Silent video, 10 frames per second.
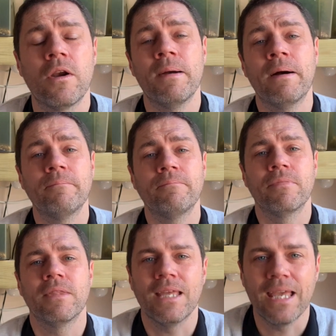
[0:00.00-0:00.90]
about
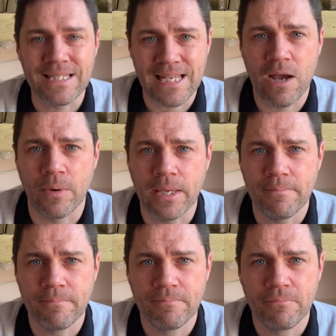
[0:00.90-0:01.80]
is algae.
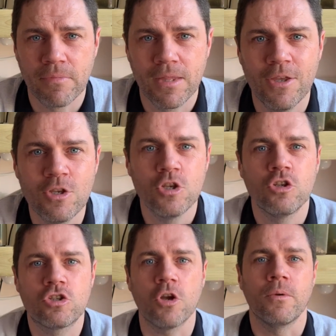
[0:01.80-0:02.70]

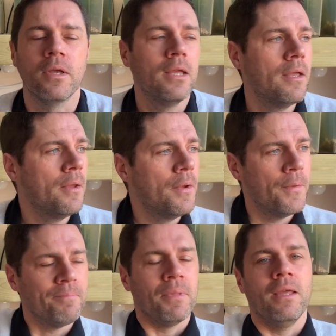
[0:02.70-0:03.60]
So,
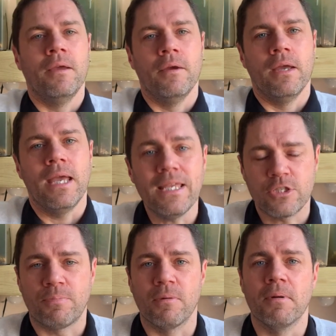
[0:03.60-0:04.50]
here's the
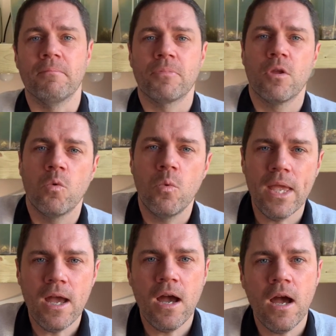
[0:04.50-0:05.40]
problem. We
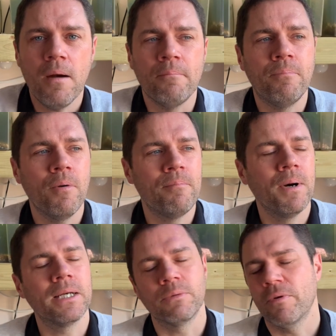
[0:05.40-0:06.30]
are
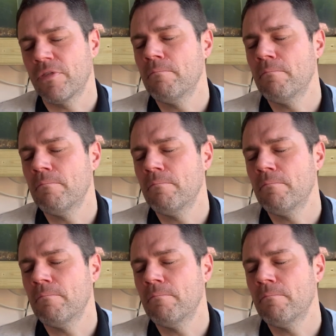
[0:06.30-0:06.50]
bombarded with the